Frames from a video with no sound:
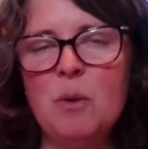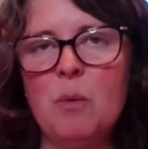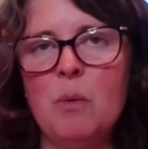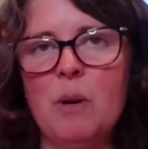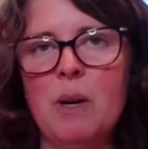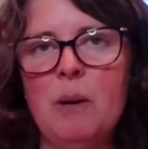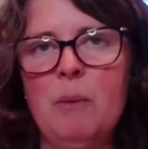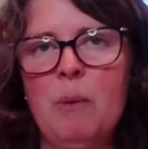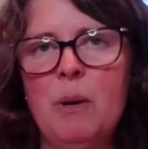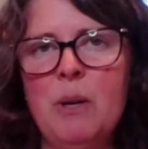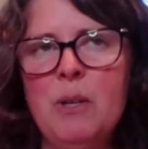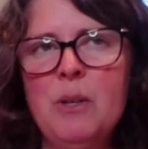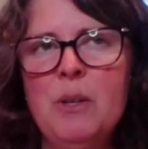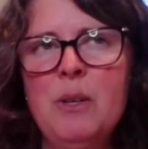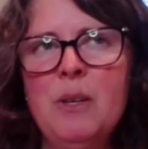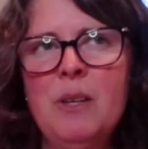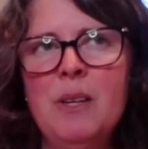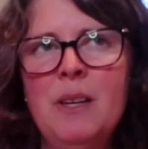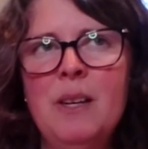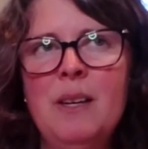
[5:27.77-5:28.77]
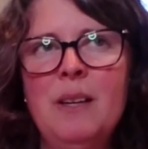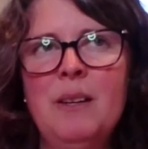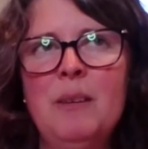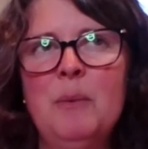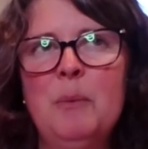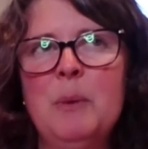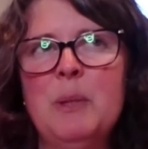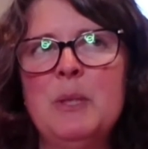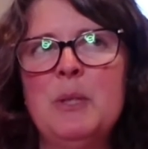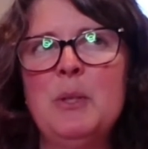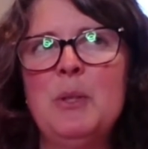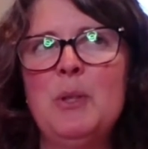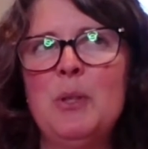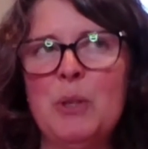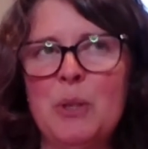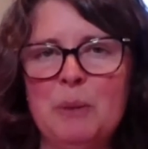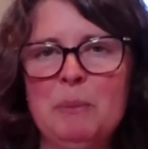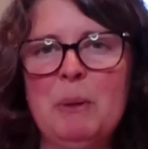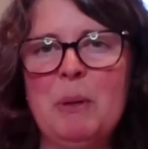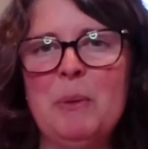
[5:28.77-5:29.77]
Or I wonder what's
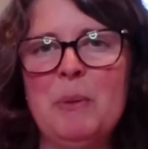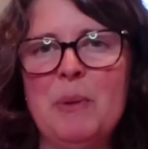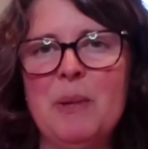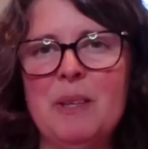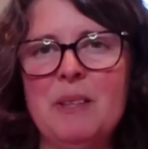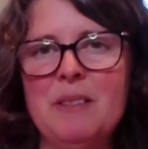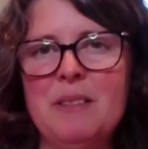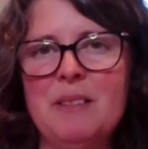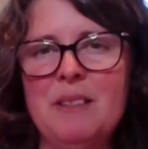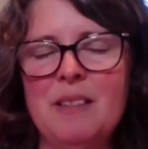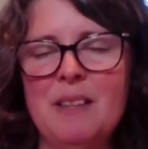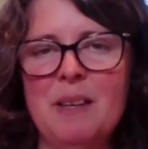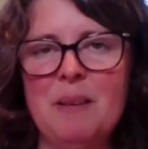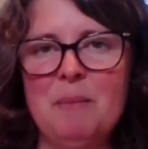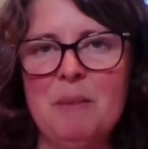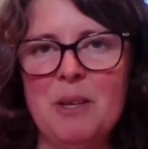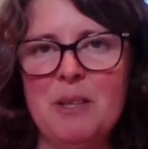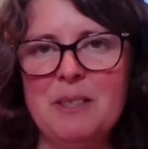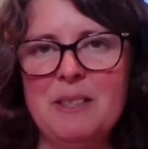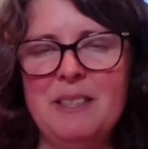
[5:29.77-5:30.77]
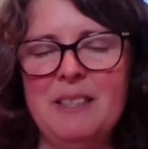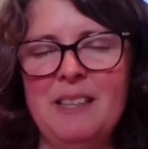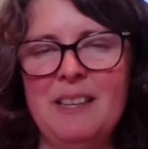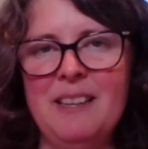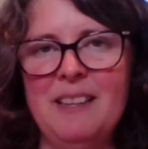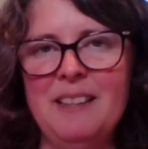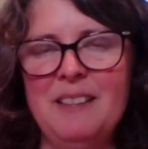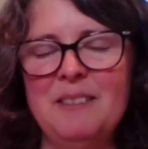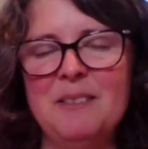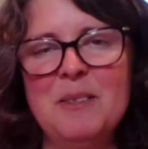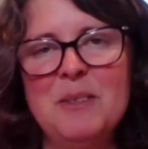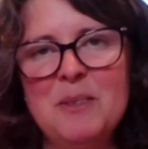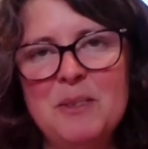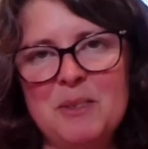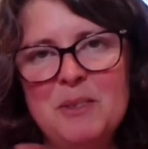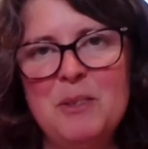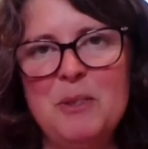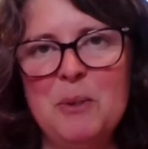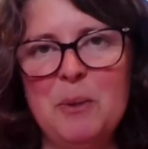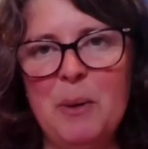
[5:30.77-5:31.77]
good about this that I'm not seeing. Those
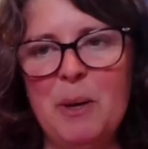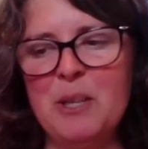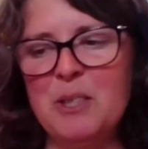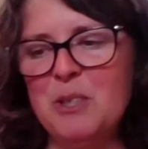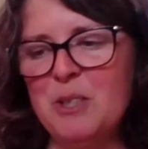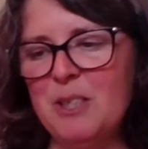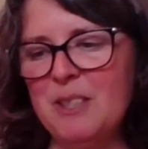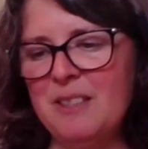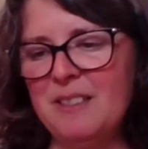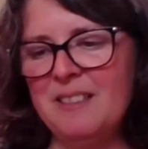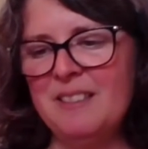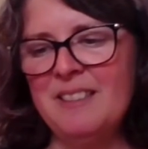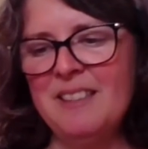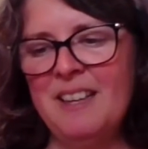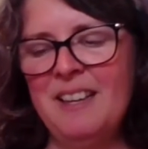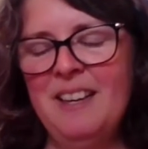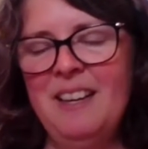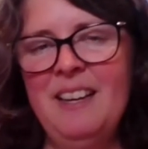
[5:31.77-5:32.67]
two questions.